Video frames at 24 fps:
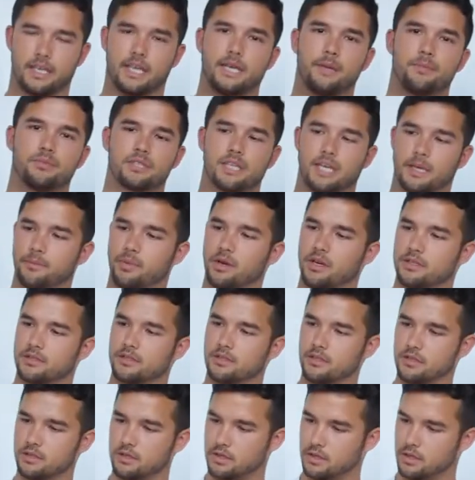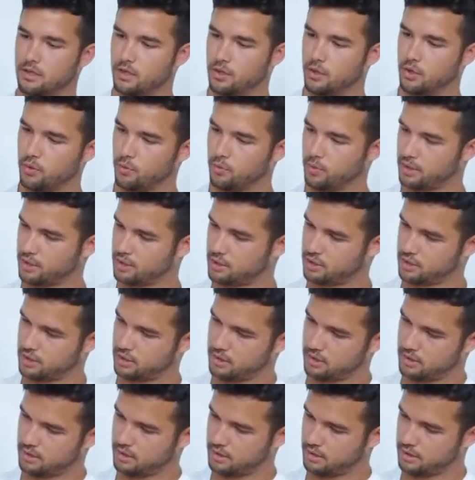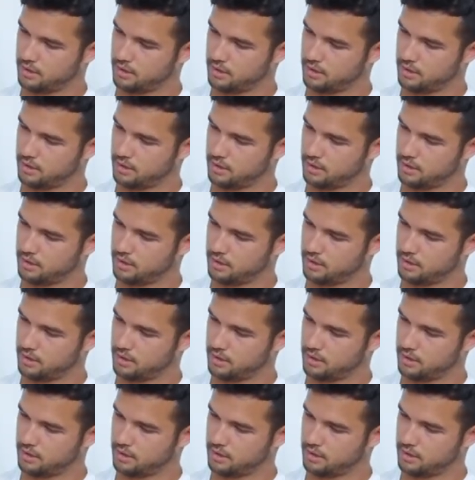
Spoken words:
the keepsake puzzle, which